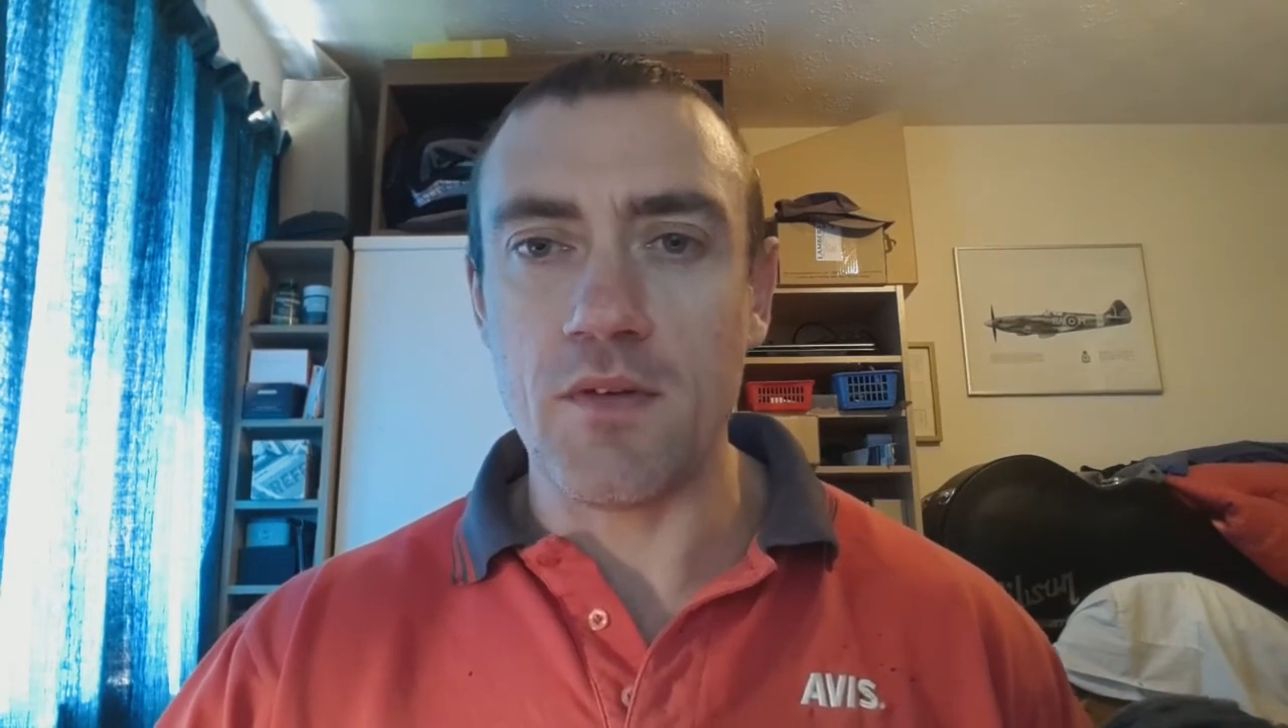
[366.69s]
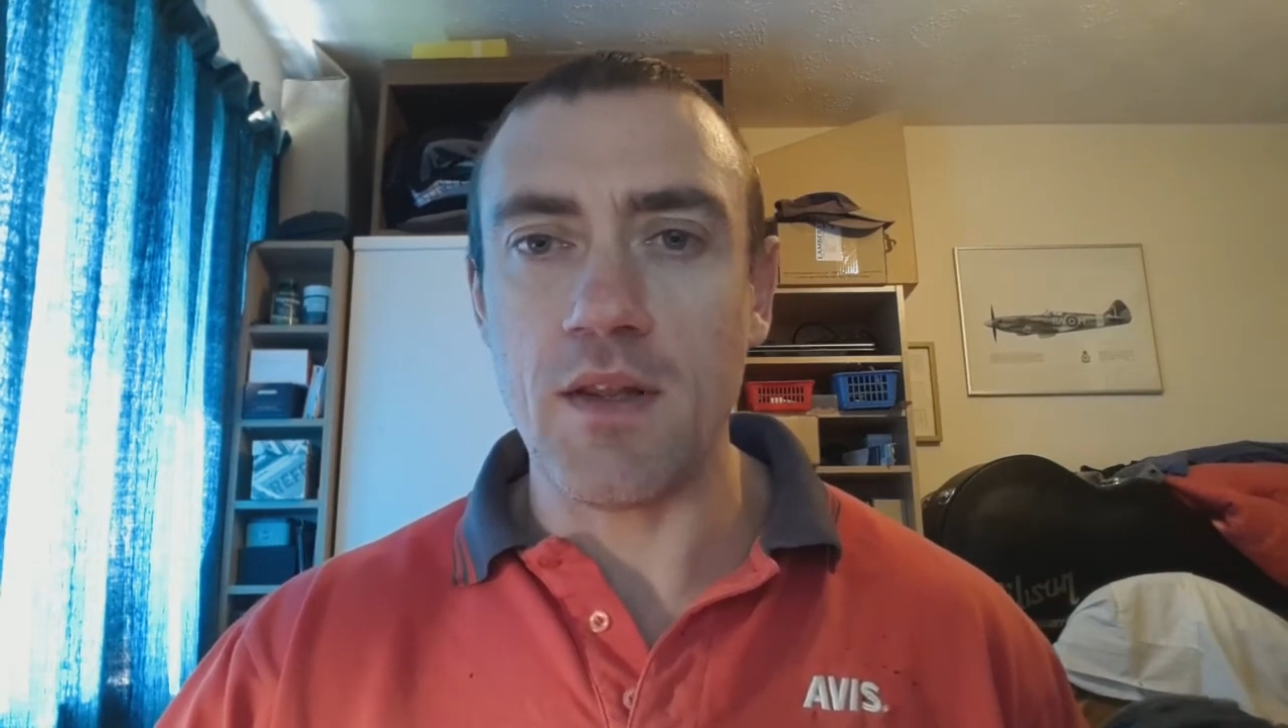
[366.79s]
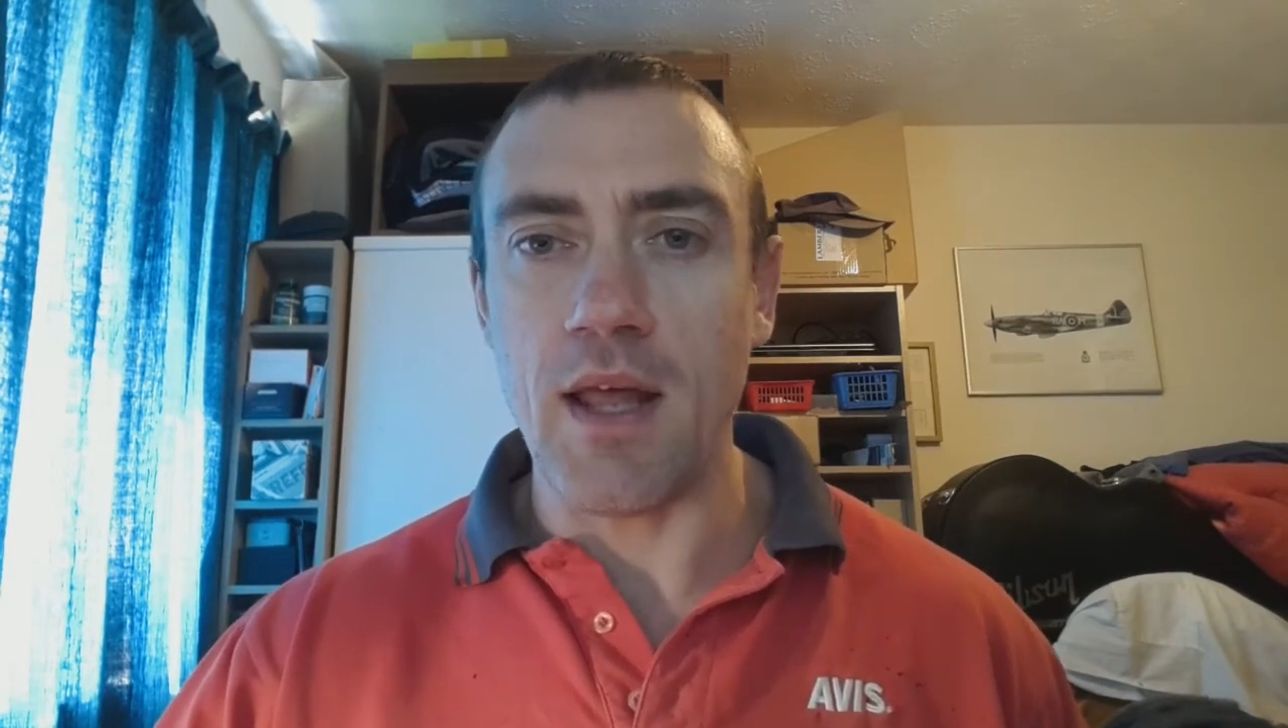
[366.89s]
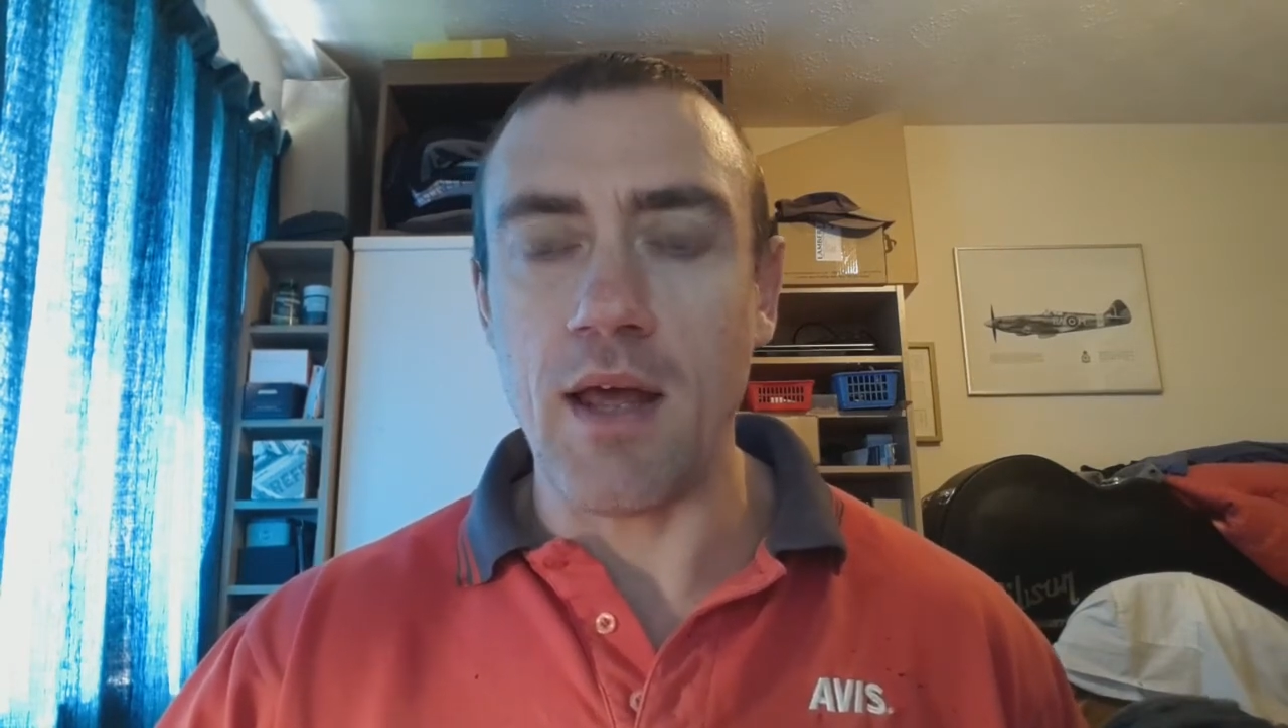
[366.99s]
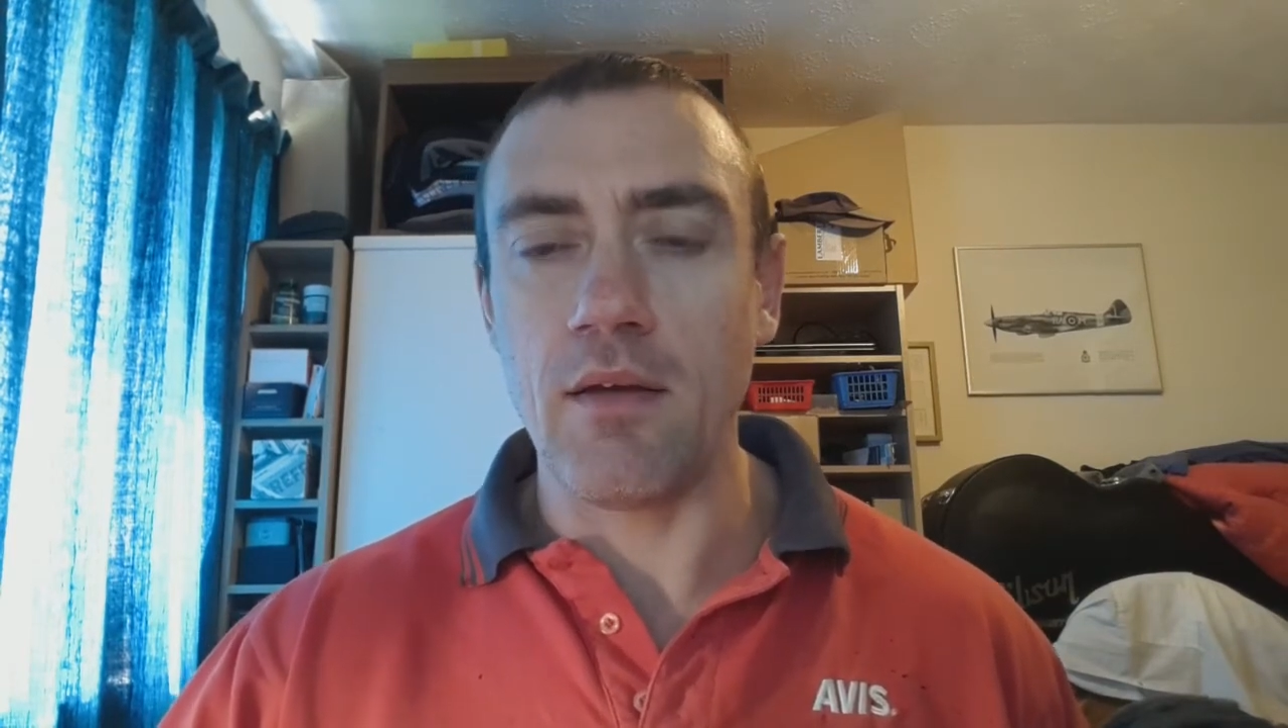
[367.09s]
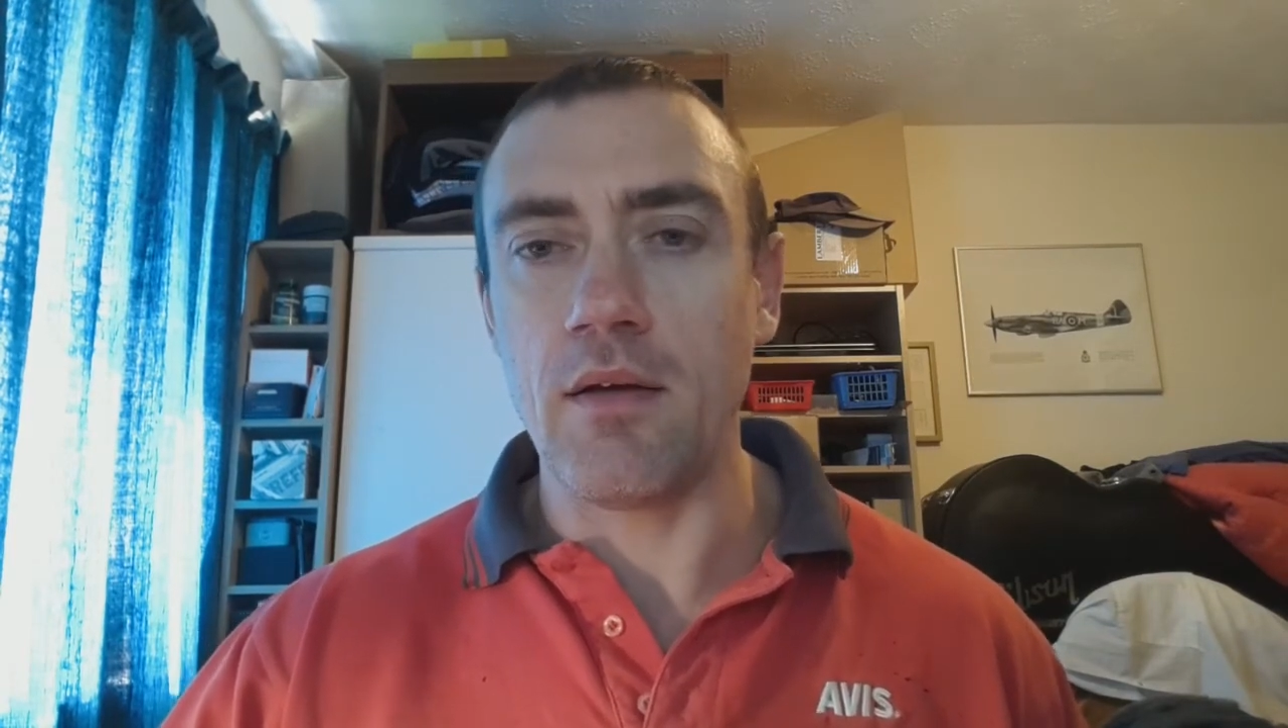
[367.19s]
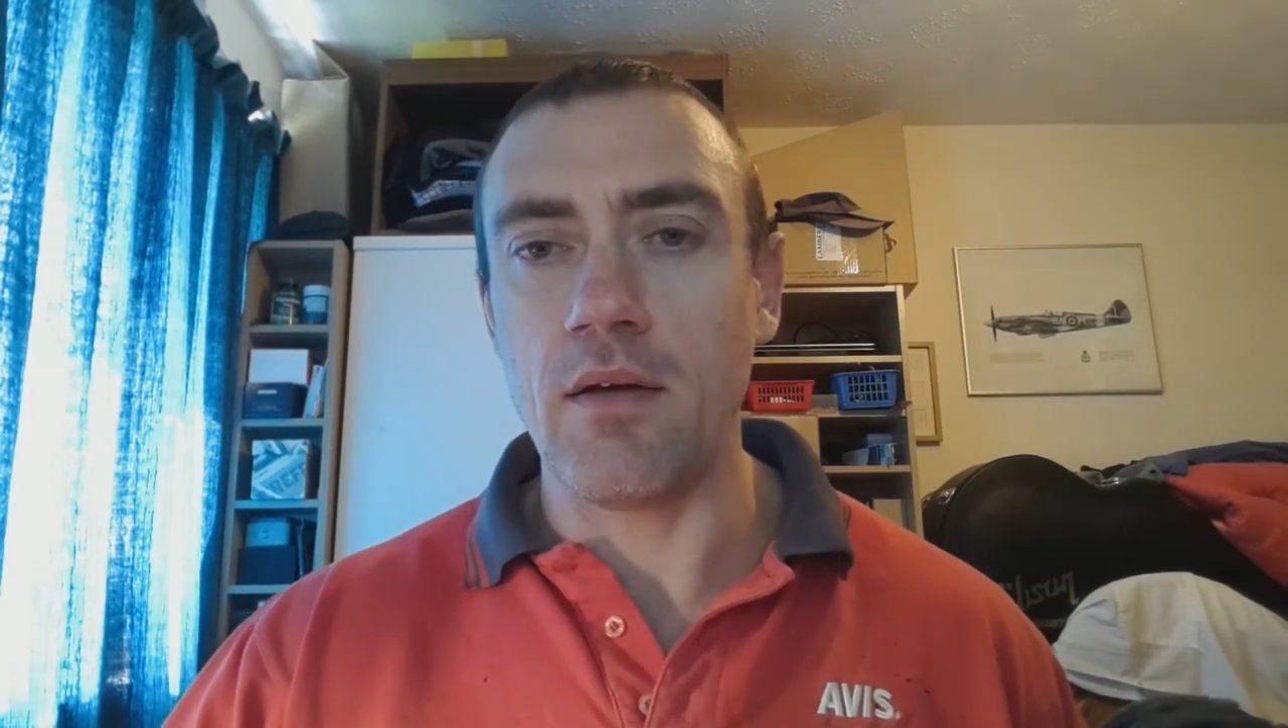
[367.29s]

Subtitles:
in their